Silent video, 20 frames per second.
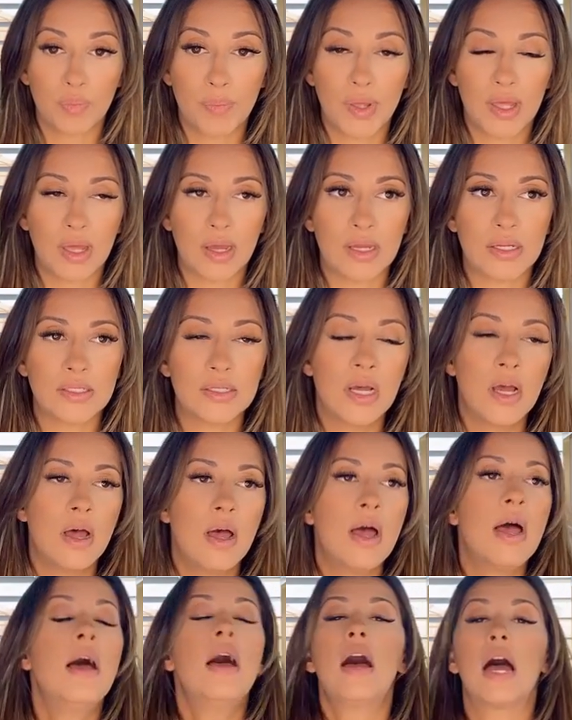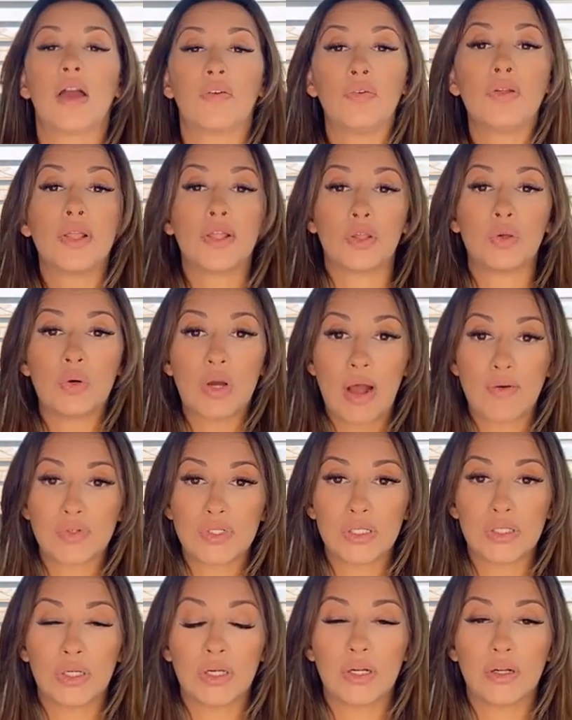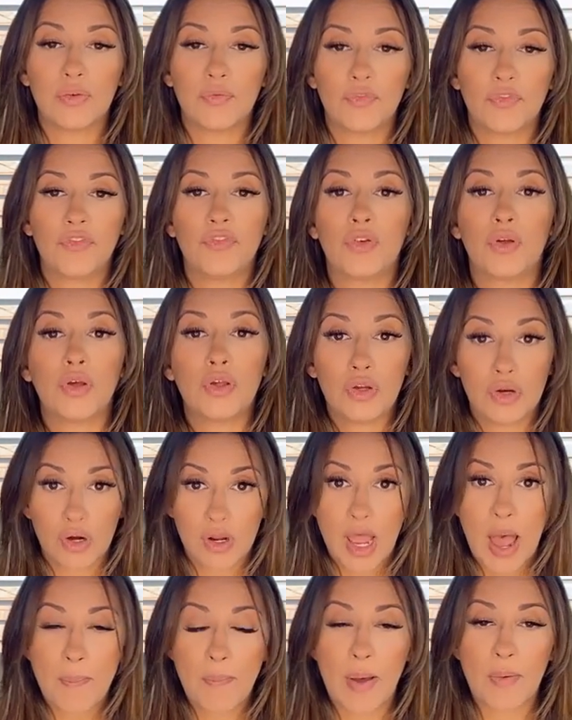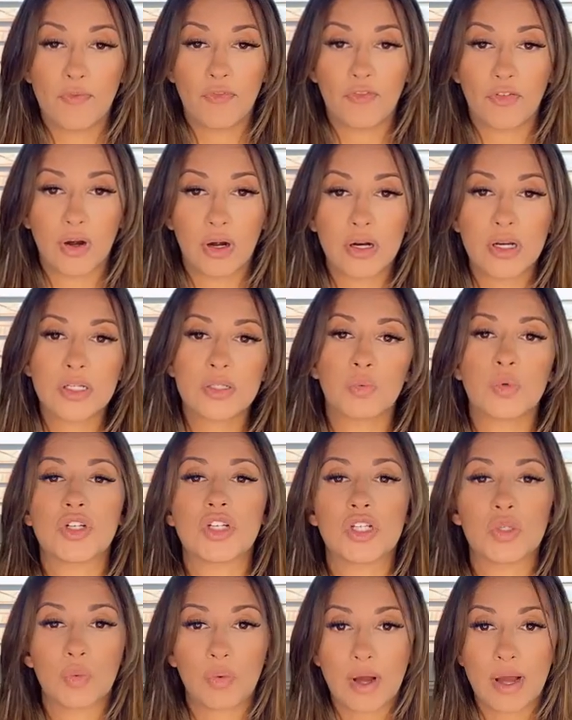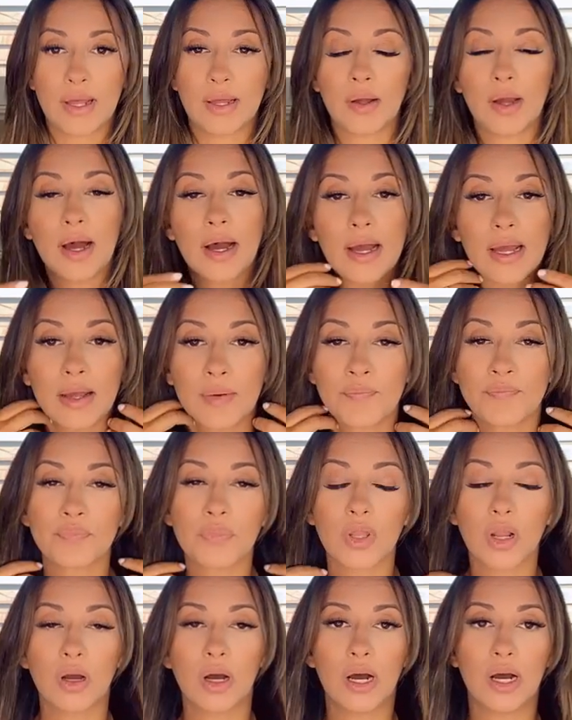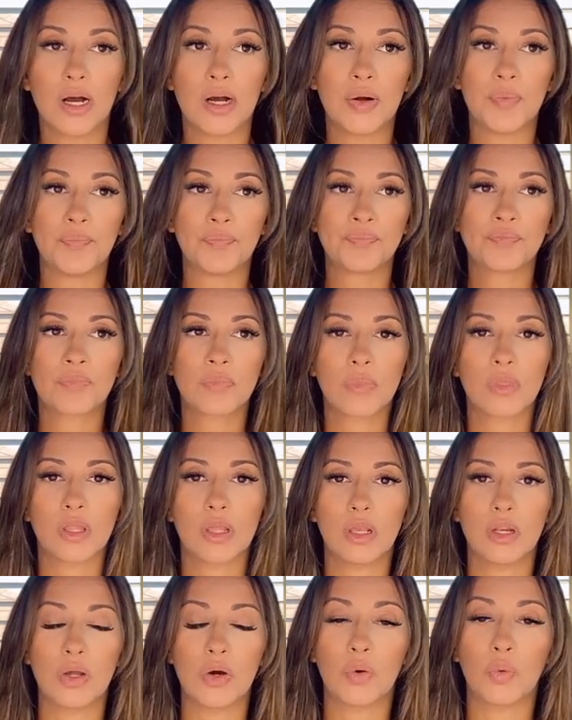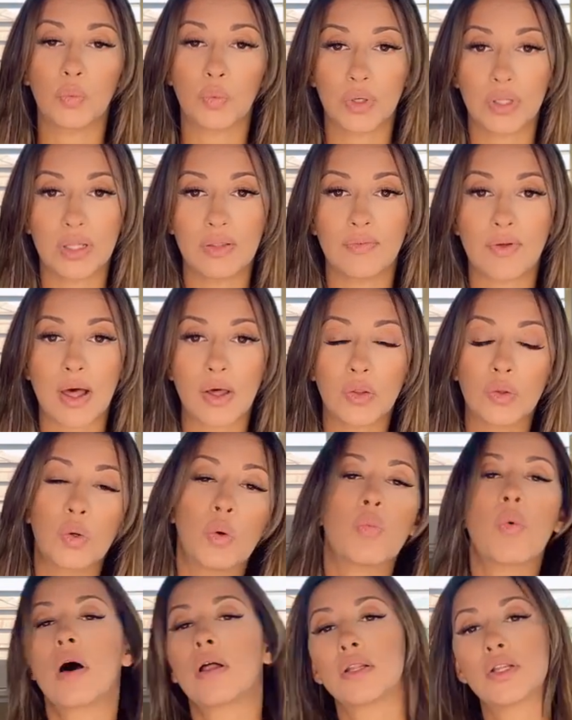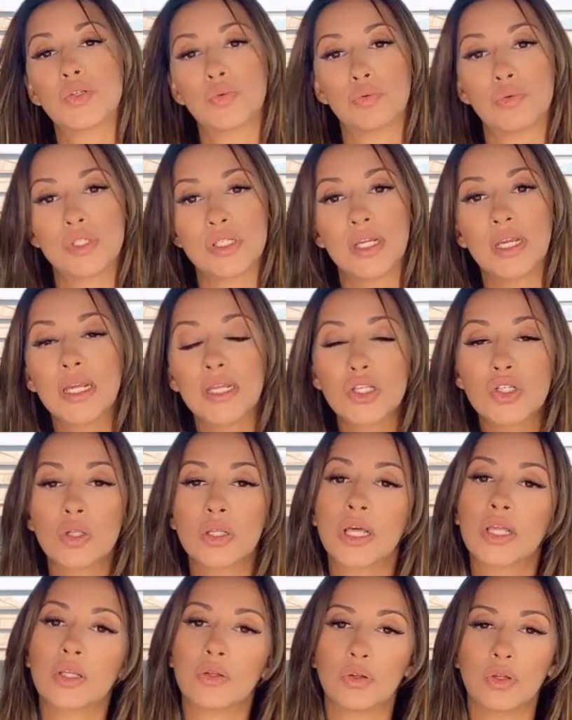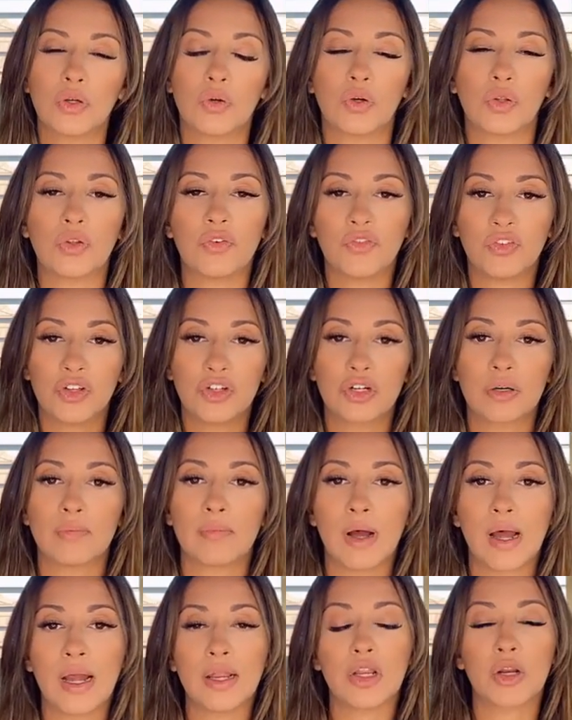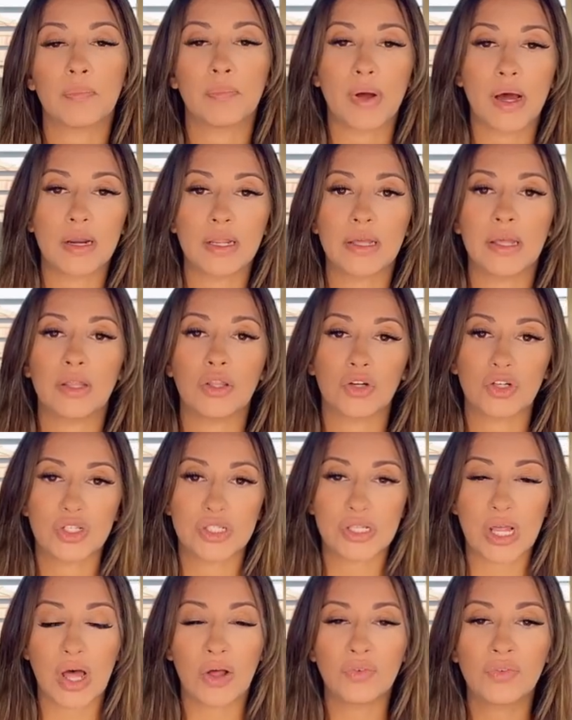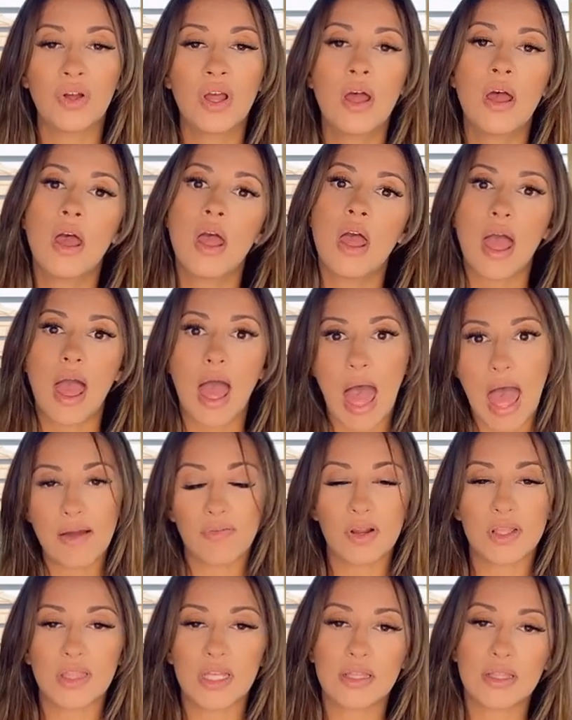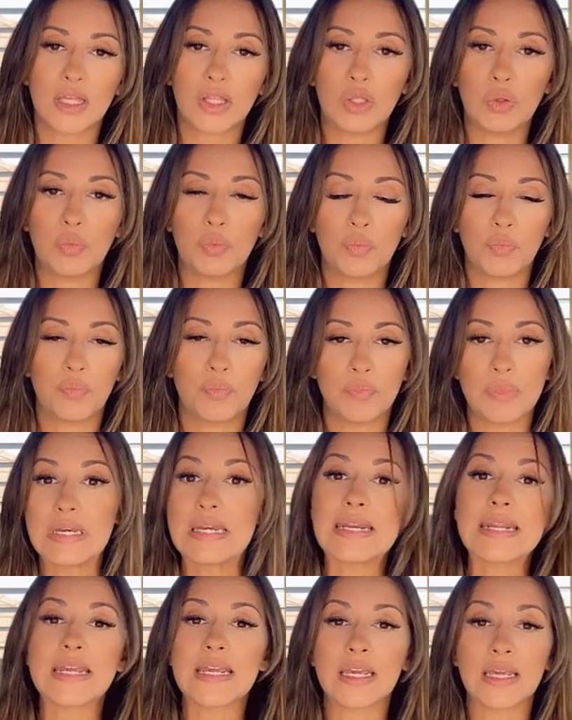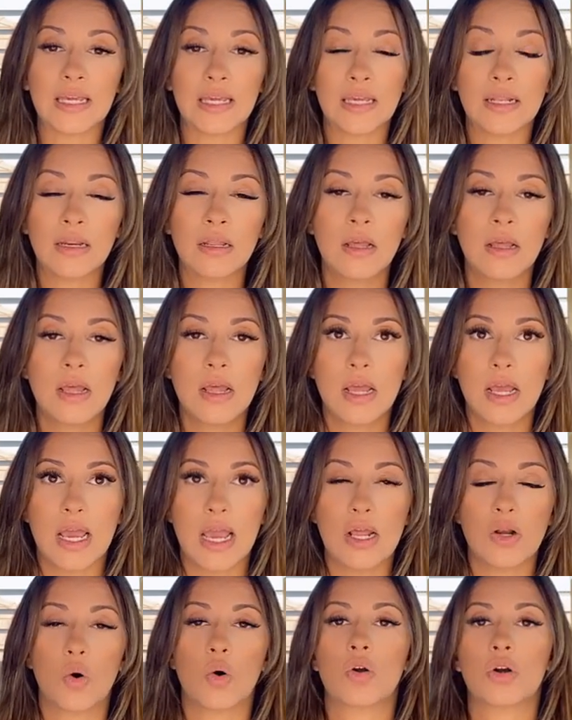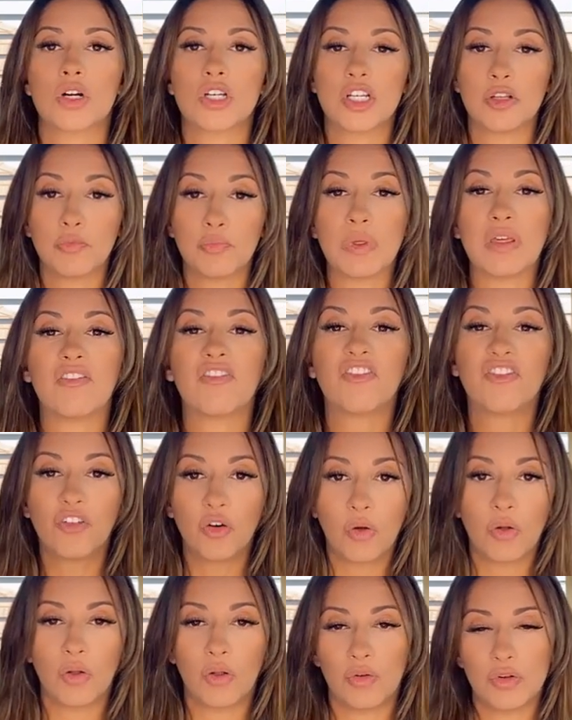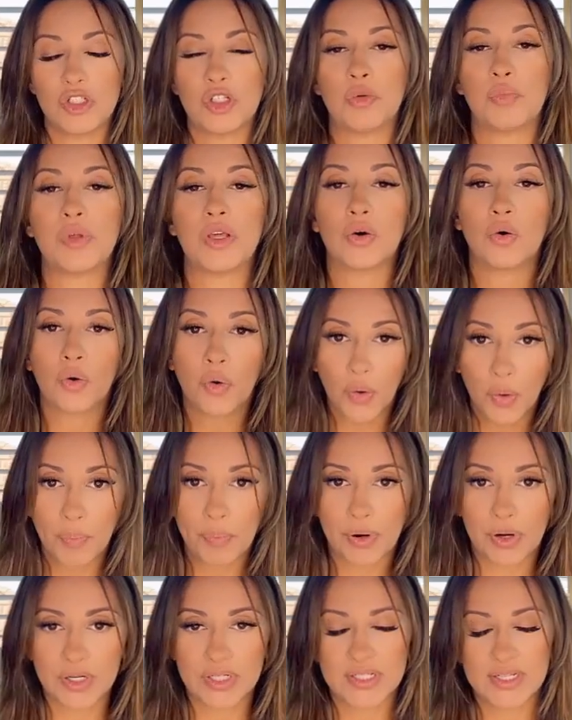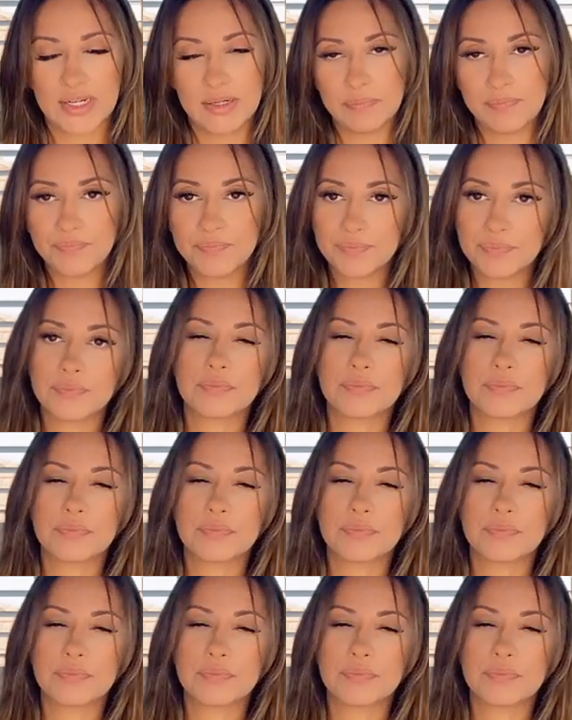Because I feel like you have to fill your cup up first, which is why I, you know, really value a wellness routine, so that, you know, you feed your mind, your body, and yourself everything that you need in order to be full, to be a whole person.